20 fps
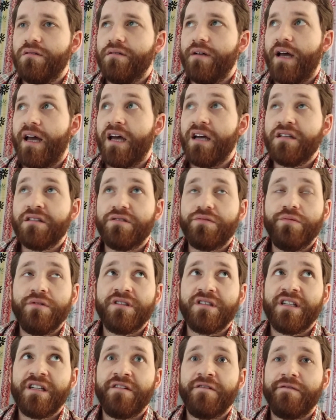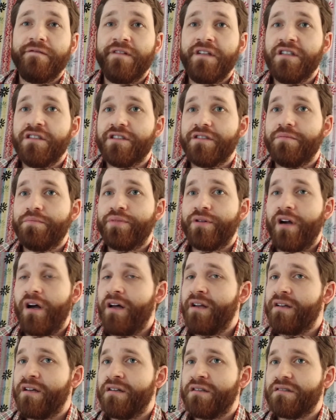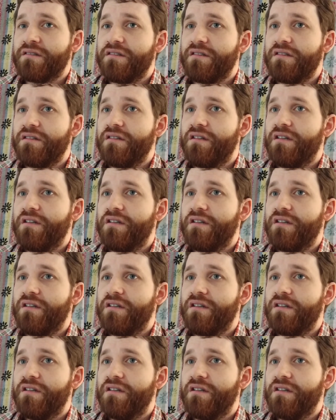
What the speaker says: Hex was a finished product